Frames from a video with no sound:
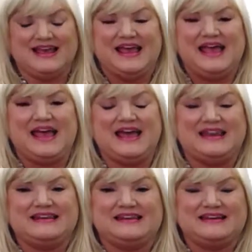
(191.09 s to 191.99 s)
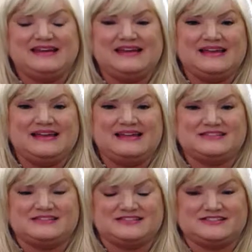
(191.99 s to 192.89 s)
and
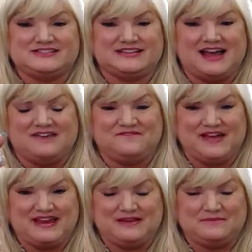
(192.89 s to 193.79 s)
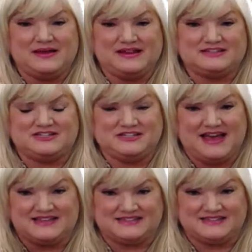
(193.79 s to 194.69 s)
it's just kind of funny, but she
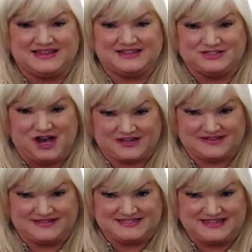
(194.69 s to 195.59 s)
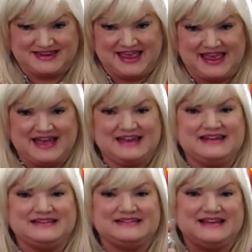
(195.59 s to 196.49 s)
has to talk to the tin can
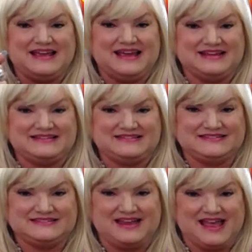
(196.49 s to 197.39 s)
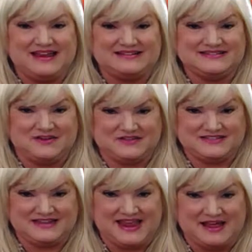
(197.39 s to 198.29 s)
and tell the
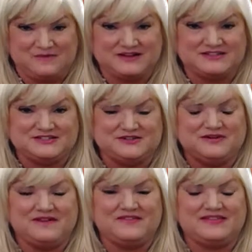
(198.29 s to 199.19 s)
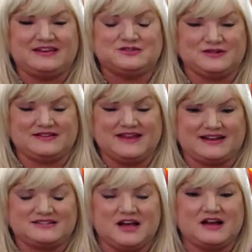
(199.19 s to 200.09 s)
tin can what to do and everything, and treat it like
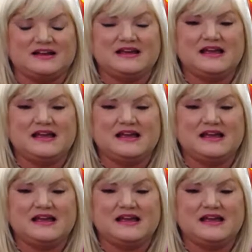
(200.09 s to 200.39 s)
a dog.